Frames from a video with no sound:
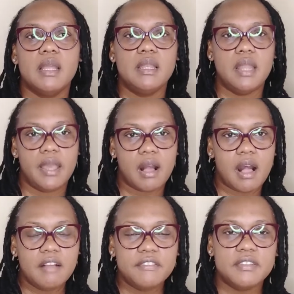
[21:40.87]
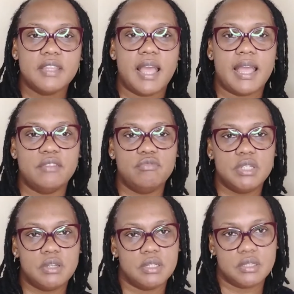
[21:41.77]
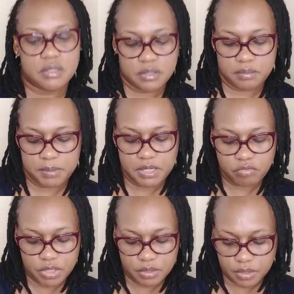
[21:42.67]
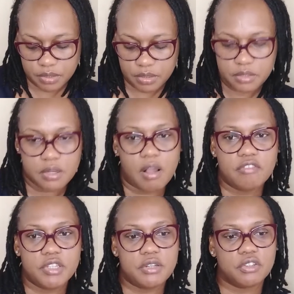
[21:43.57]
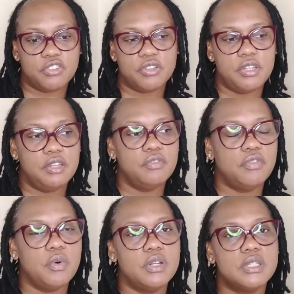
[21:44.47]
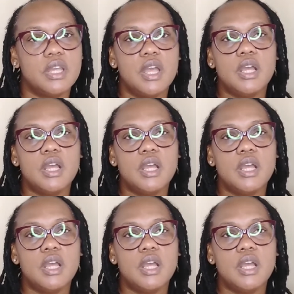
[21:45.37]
layoffs and being redundant or reduction in force.